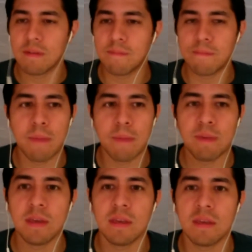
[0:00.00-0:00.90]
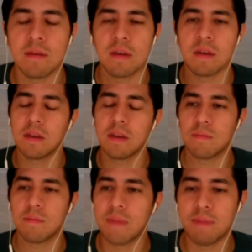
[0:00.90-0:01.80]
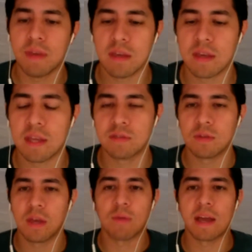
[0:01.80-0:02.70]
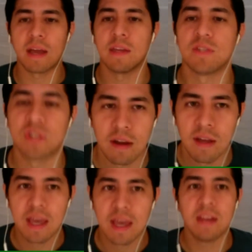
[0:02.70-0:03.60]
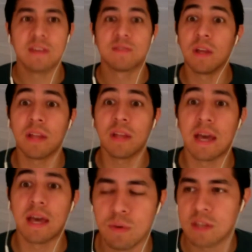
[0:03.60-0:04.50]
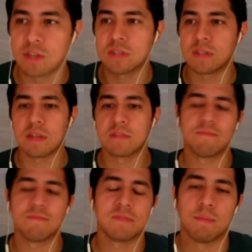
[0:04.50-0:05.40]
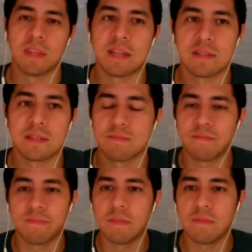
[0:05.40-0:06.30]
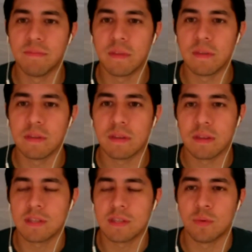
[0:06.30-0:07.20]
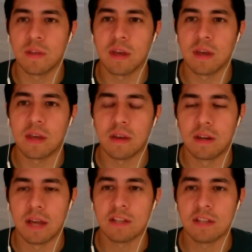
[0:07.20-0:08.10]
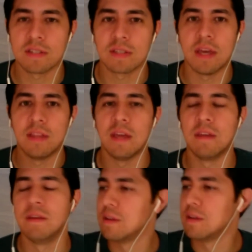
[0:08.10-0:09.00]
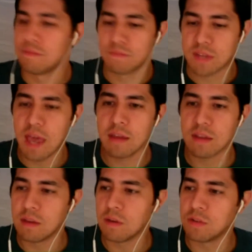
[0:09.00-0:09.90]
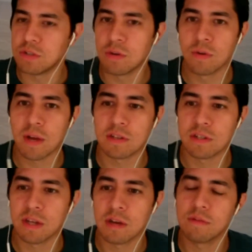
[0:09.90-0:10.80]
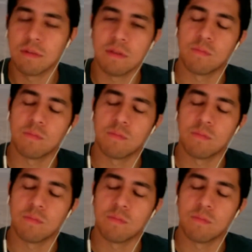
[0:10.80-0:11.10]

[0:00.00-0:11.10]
maybe maybe a kid's like rocking in his chair and doesn't realize he's doing it. It's just like something that's he's doing like unconsciously, and then say, hey, did you know you're rocking chair? You